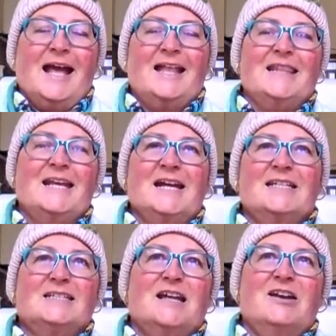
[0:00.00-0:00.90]
And then I
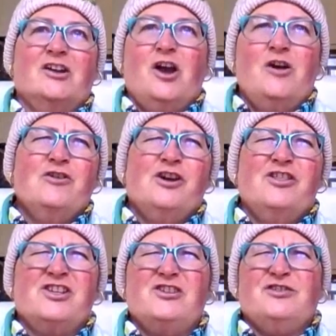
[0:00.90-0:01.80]
decided, oh no,
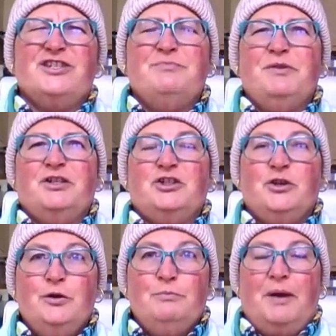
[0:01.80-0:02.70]
this looks a bit
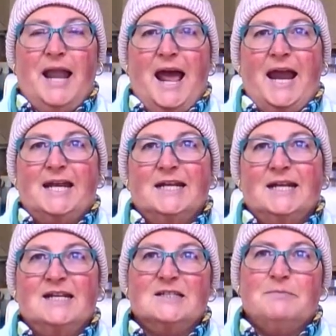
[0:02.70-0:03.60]
too plain
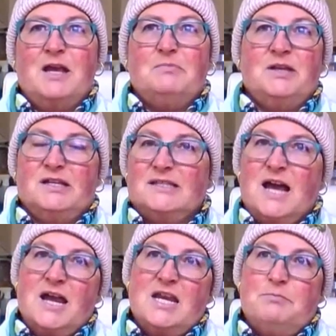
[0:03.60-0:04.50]
and it's maybe a
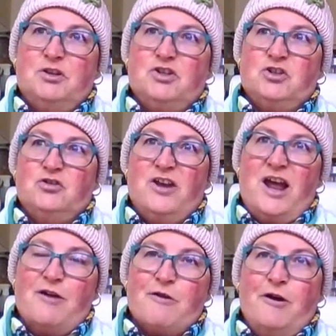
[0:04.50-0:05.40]
tiny bit too
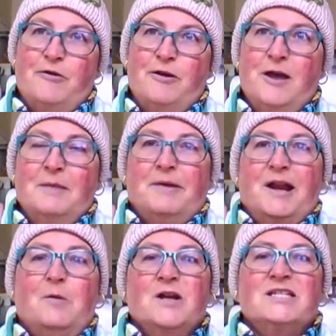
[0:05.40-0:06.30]
narrow, but
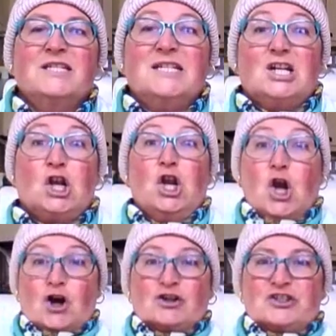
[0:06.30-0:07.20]
I wanted it
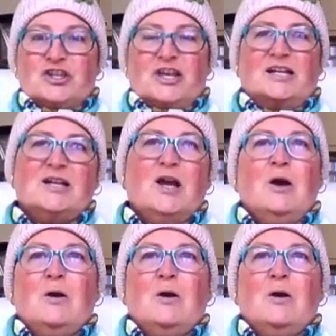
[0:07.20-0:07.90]
long so that